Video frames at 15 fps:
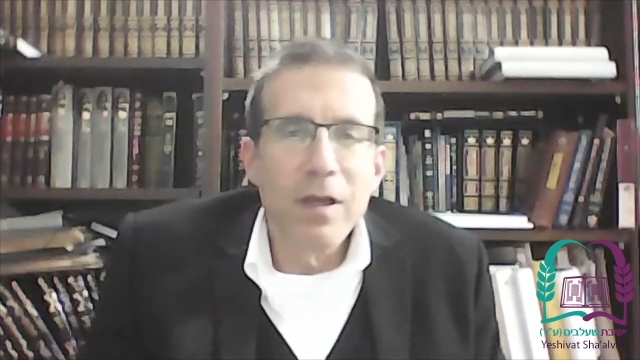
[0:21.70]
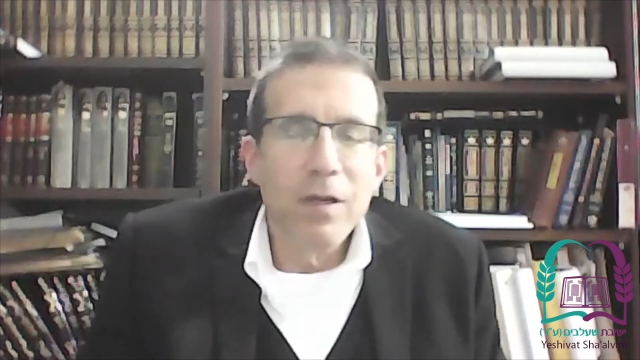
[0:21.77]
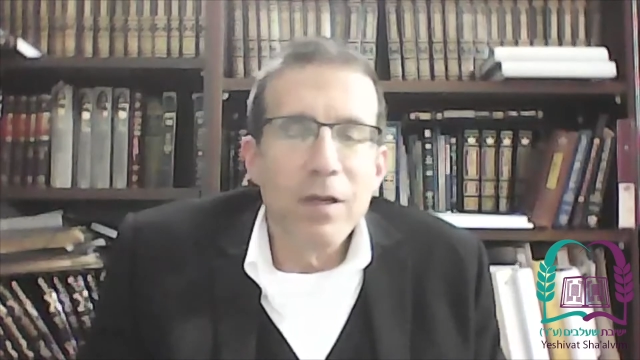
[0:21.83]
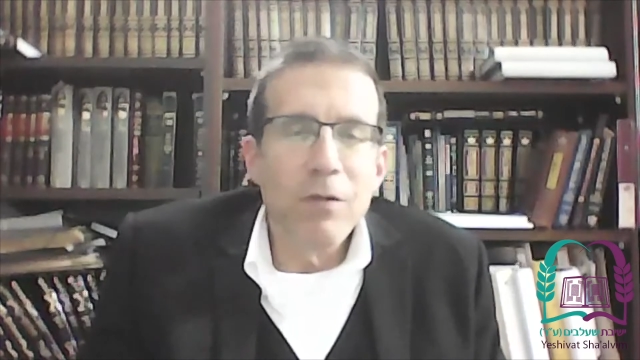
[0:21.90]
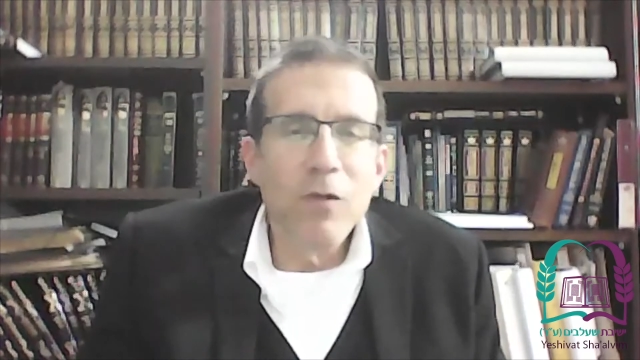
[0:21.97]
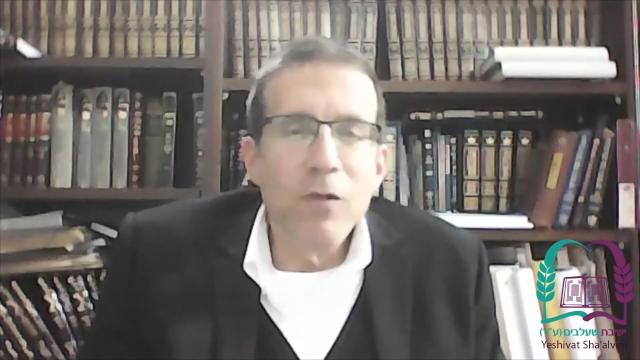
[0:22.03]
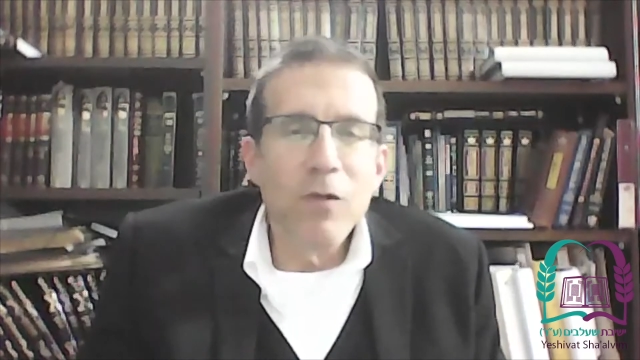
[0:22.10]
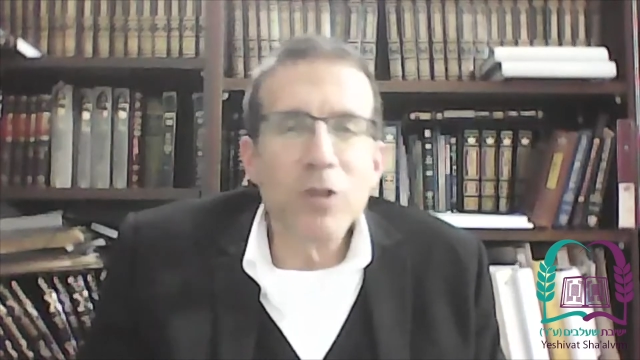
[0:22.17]

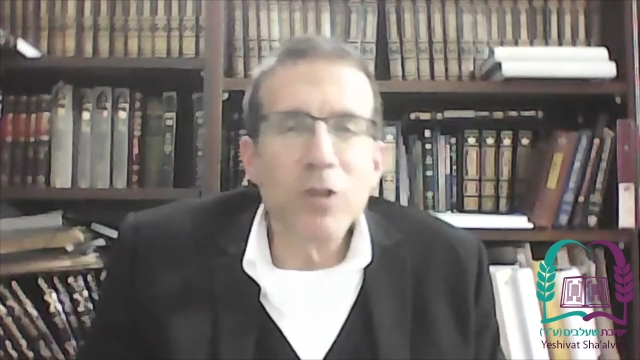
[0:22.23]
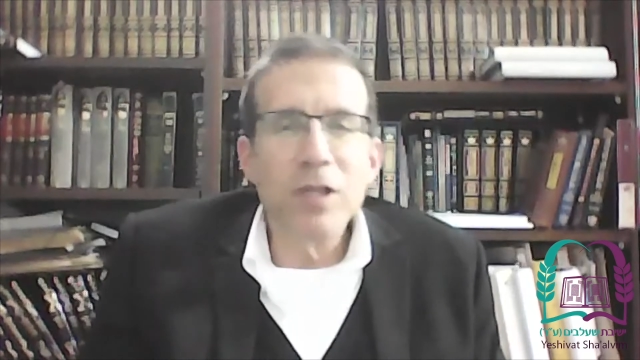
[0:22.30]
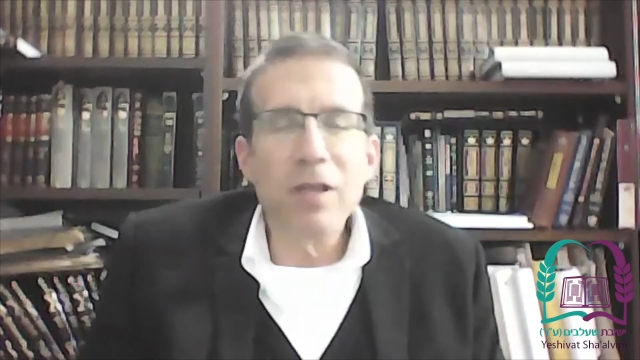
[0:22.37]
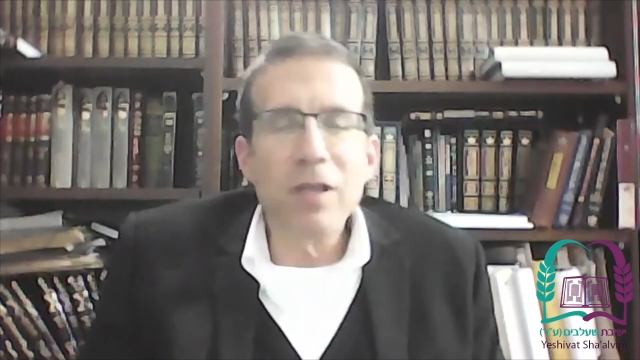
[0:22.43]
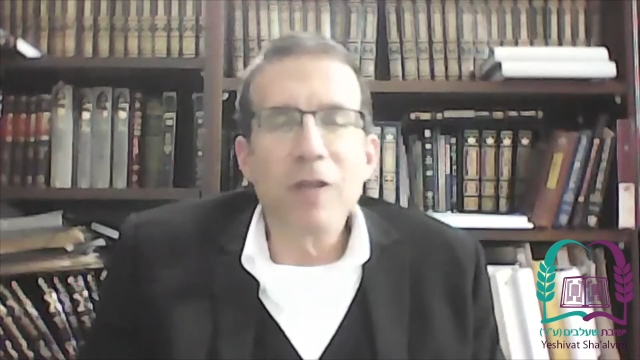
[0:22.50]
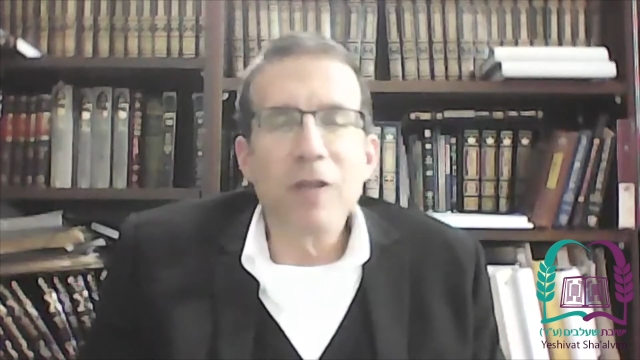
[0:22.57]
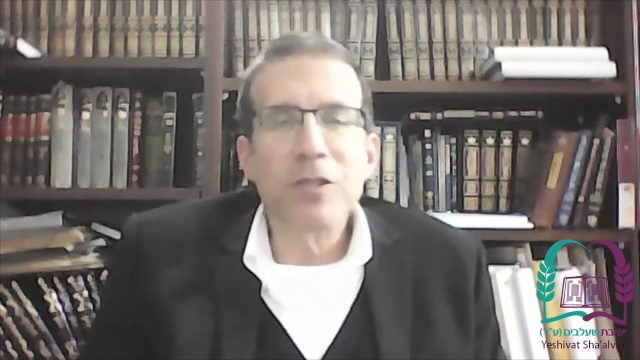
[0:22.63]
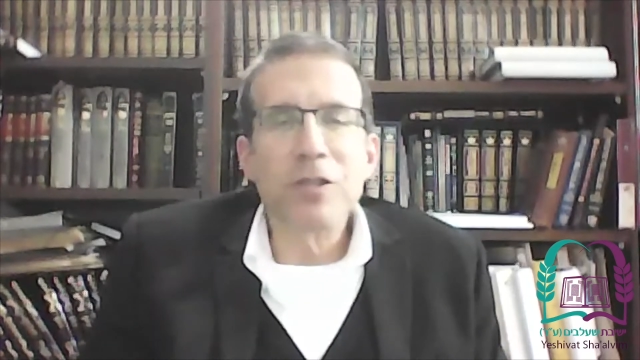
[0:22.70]
Rav Moshe
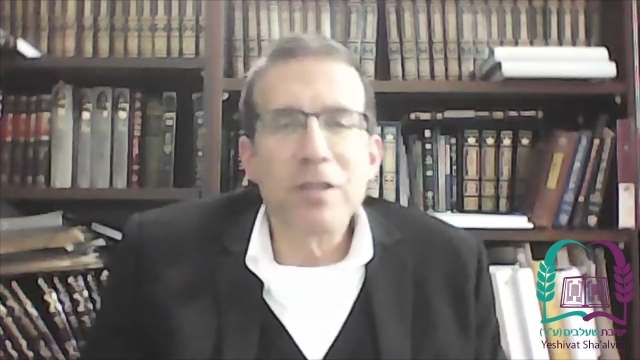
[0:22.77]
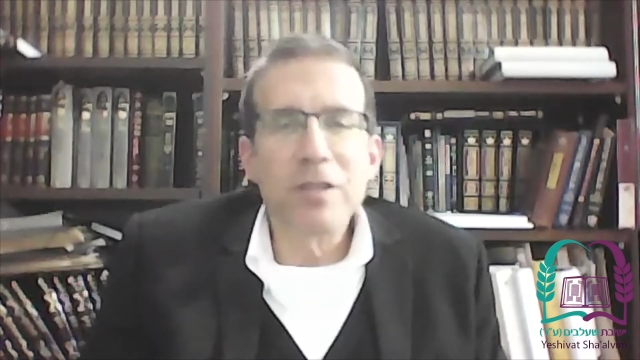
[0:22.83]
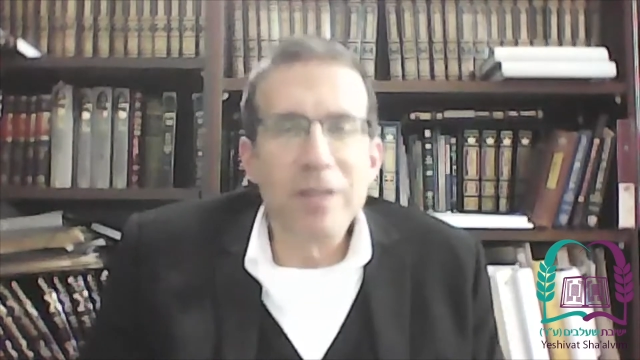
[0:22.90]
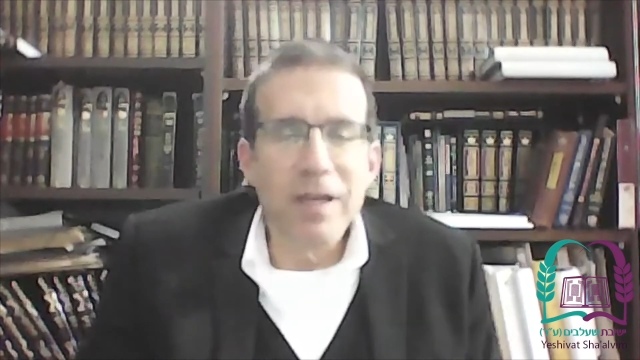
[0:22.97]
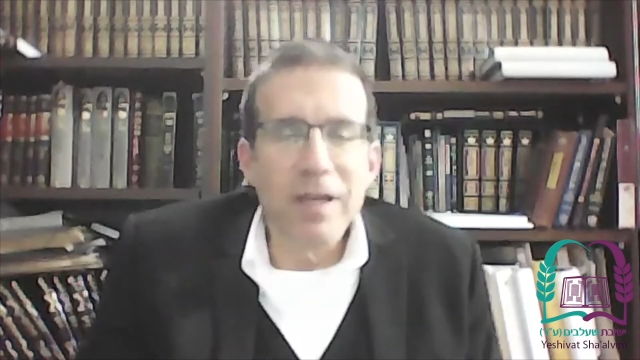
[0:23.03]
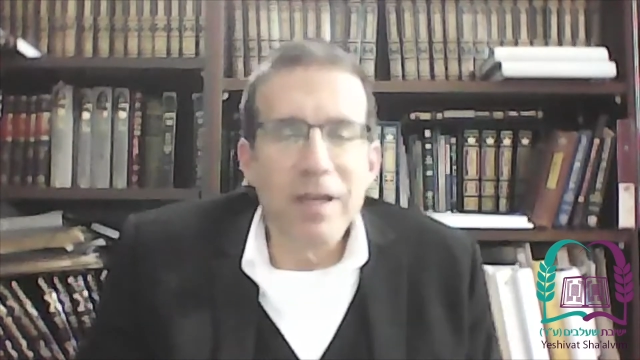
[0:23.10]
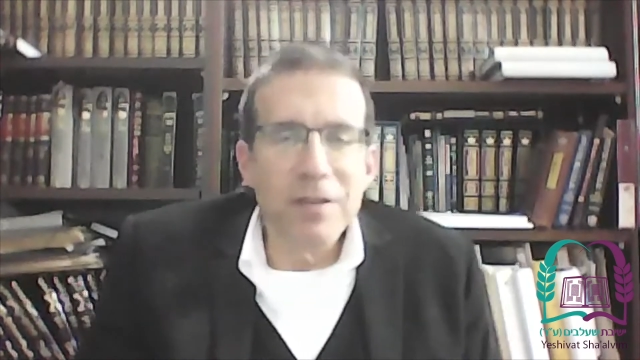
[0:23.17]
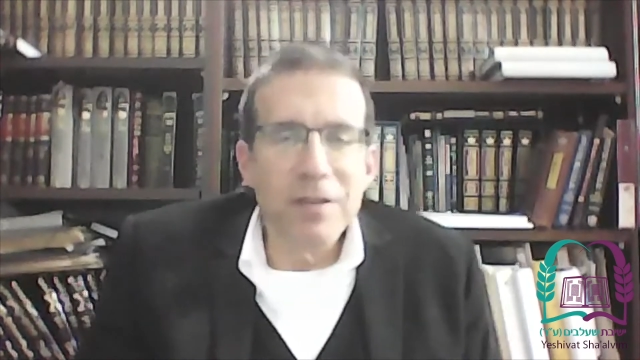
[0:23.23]
Darshan
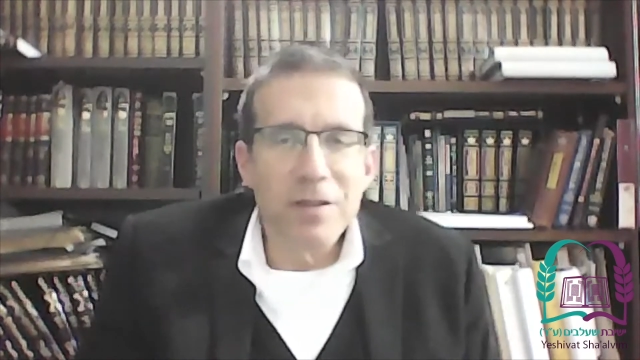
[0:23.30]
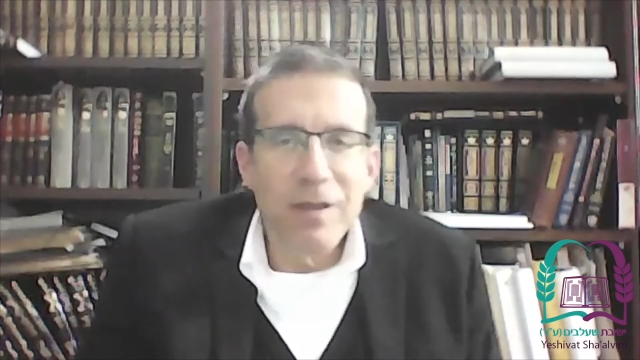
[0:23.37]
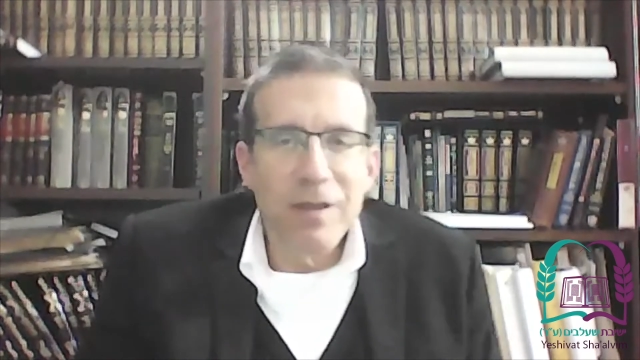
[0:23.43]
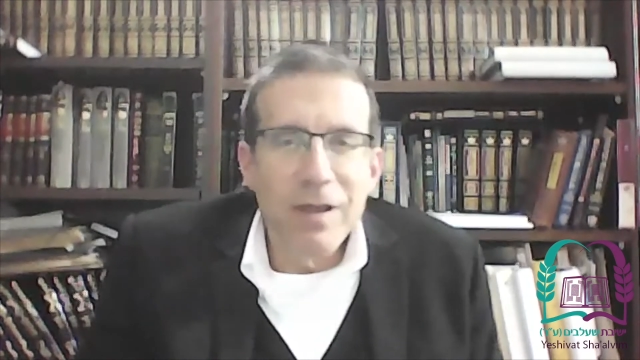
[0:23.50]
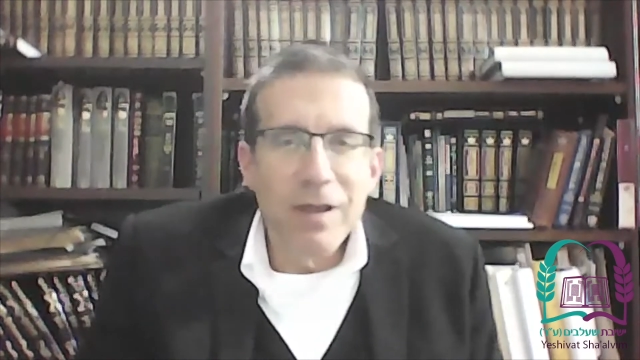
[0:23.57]
says